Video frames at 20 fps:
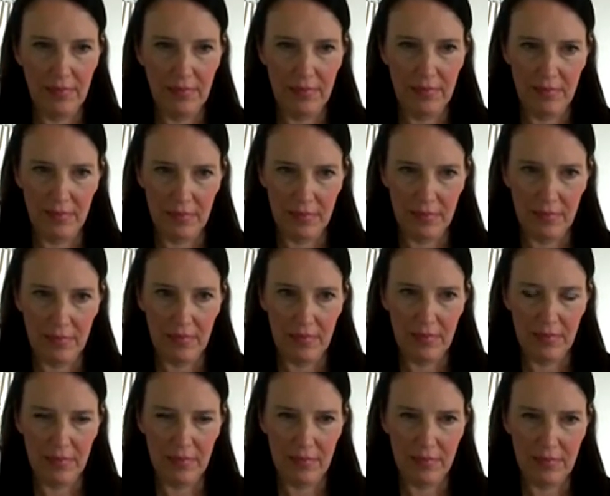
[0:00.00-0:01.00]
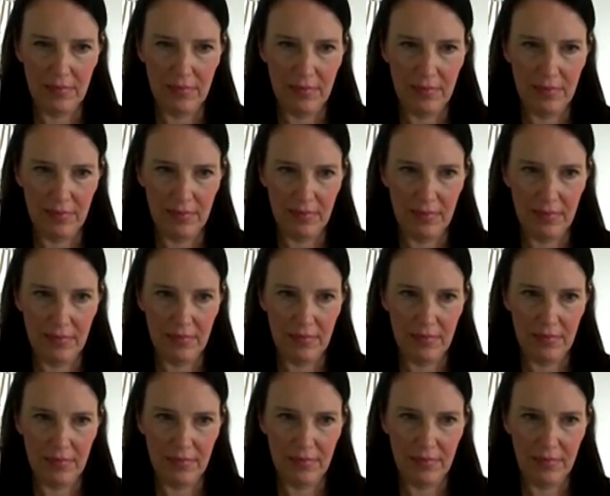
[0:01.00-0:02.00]

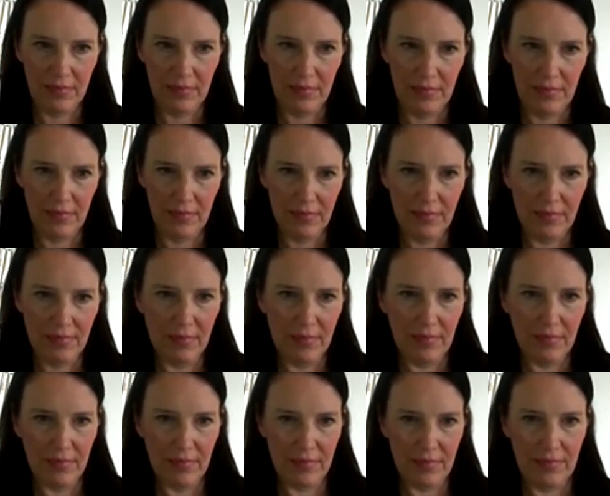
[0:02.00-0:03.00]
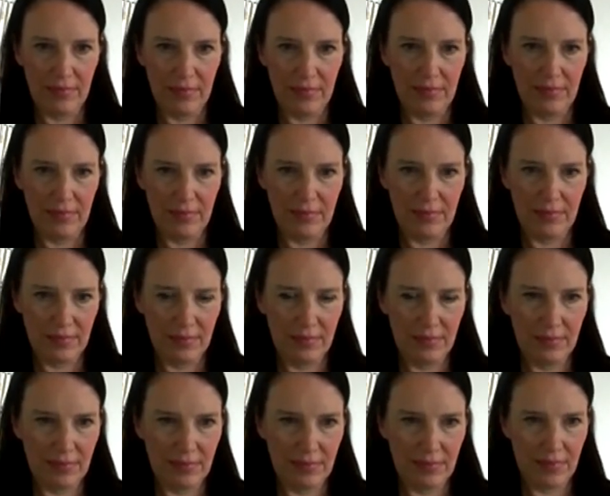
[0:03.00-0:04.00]

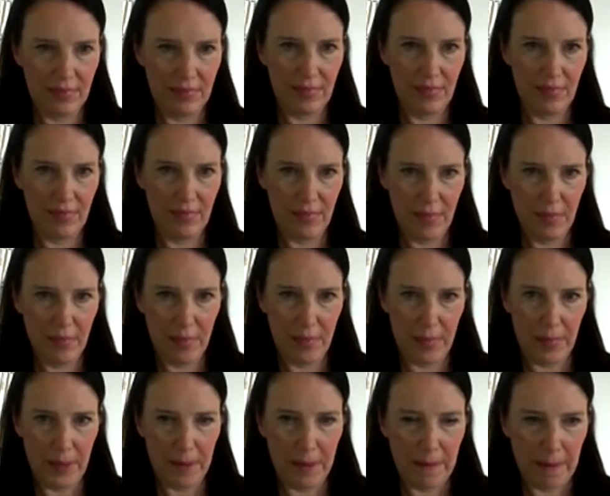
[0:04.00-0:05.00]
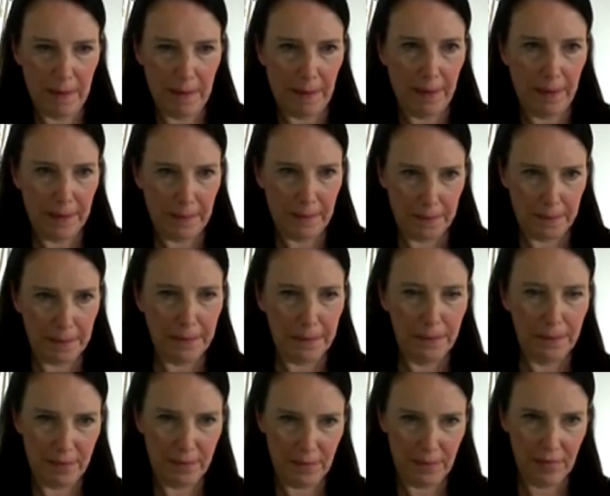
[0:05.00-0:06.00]

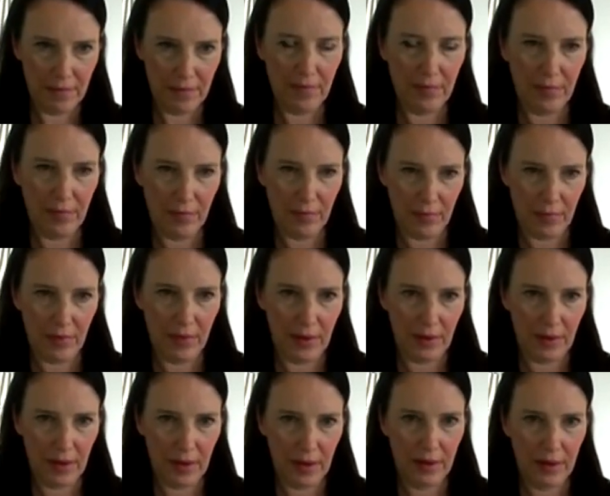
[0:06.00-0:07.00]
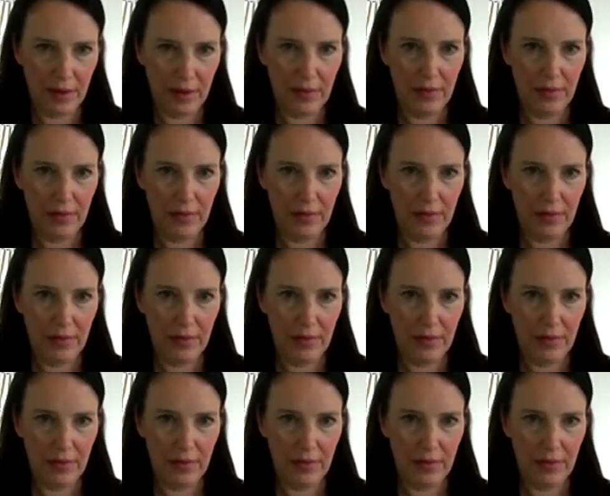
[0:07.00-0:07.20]
This person isn't speaking.